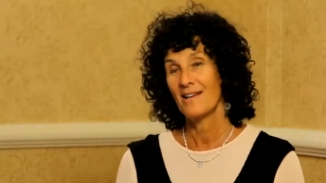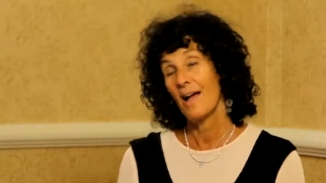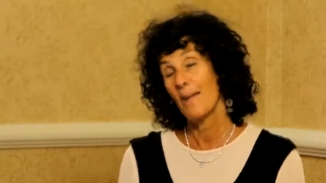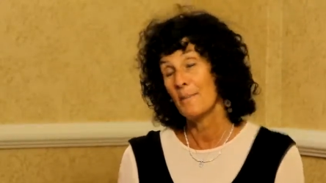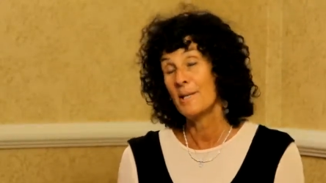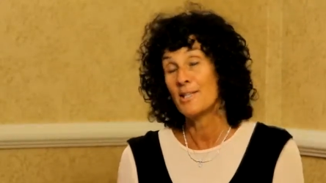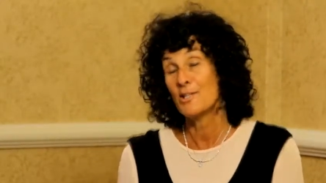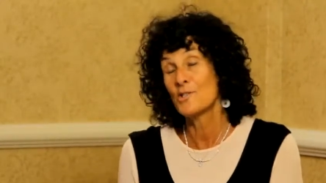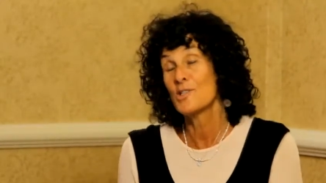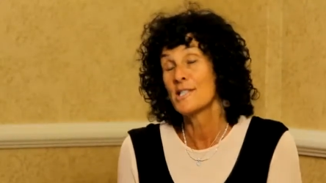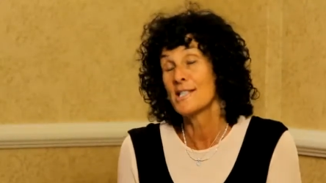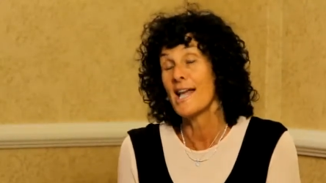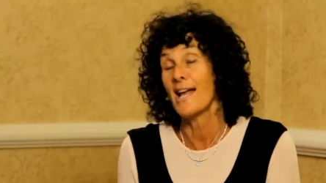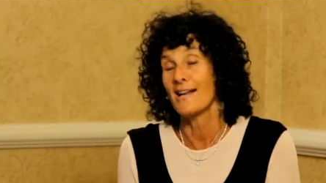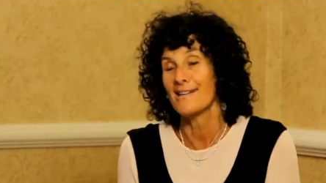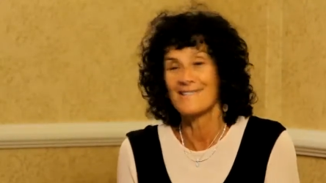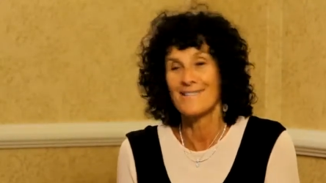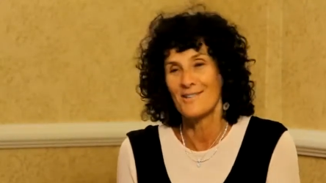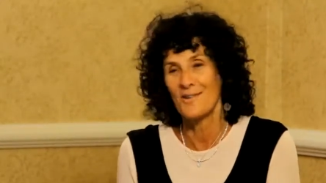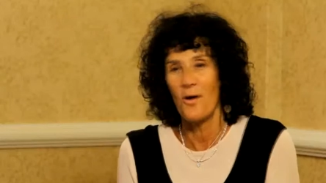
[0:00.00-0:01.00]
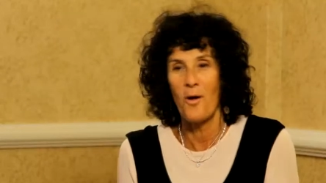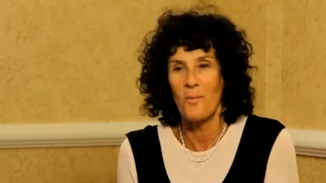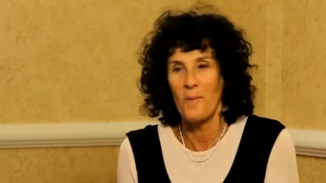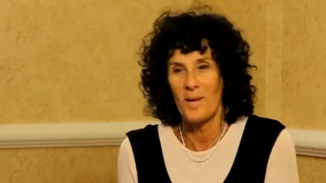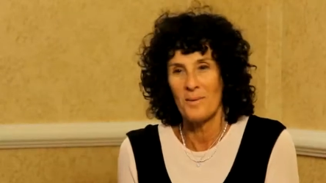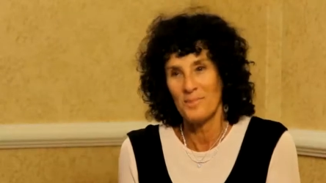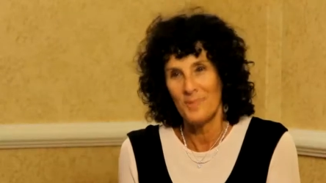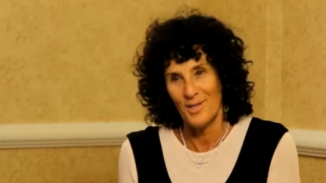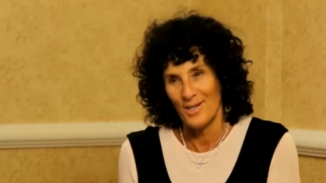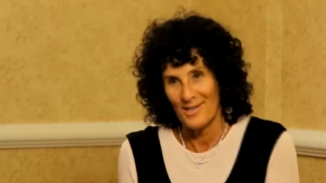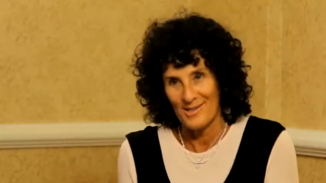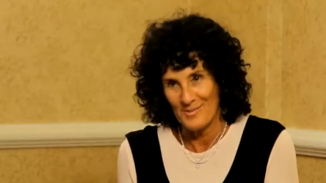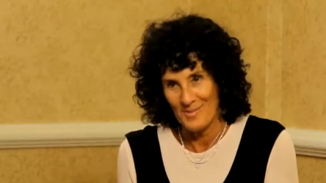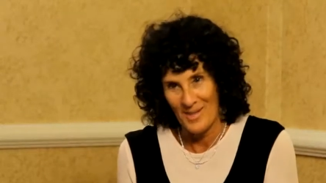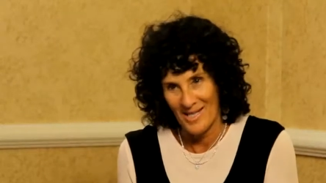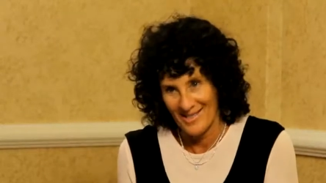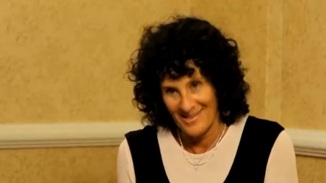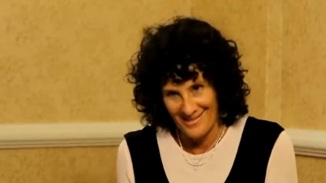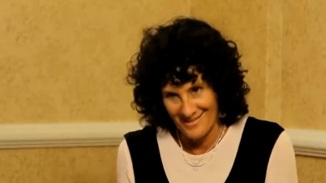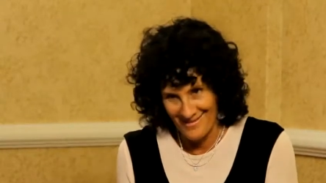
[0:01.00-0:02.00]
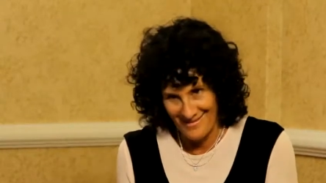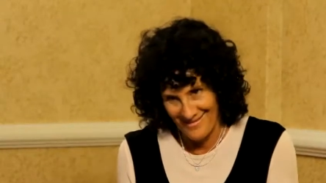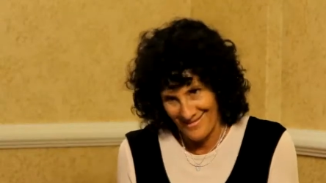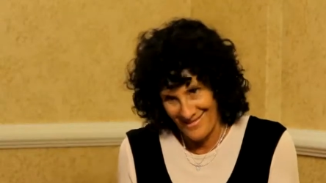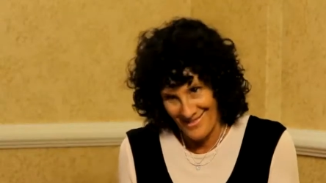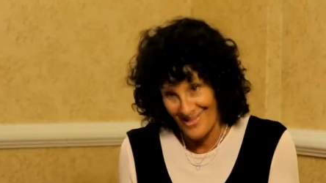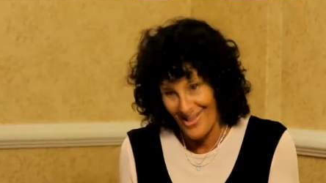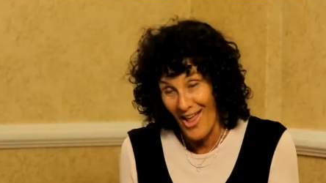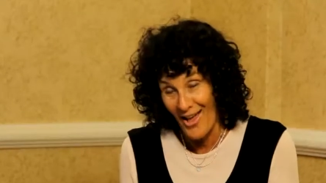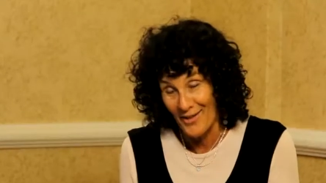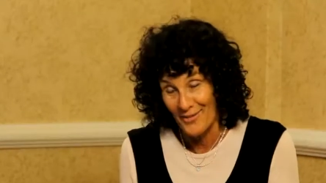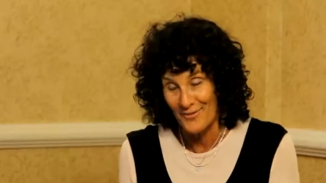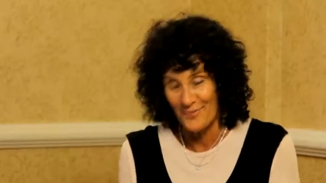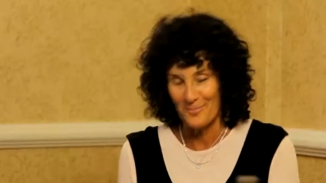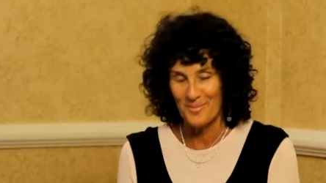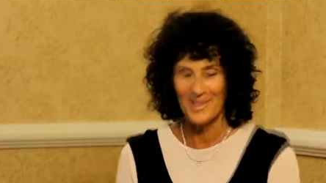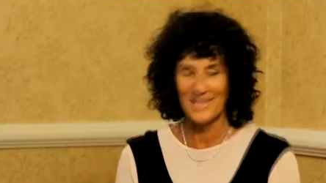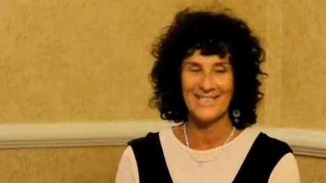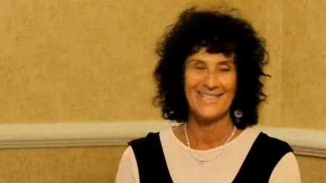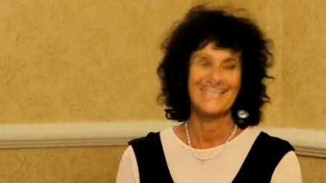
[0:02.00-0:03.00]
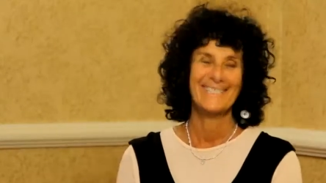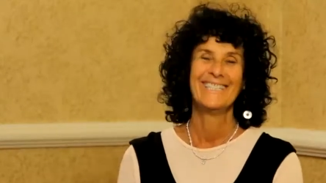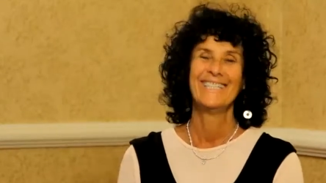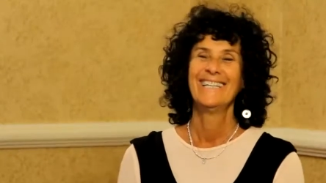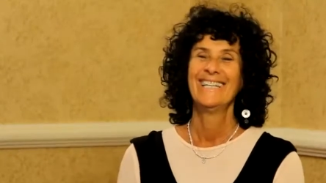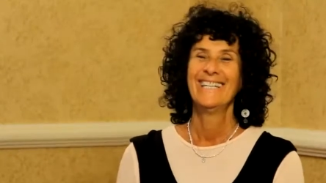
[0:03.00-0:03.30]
I mean, there's sex in all my books because it's life, but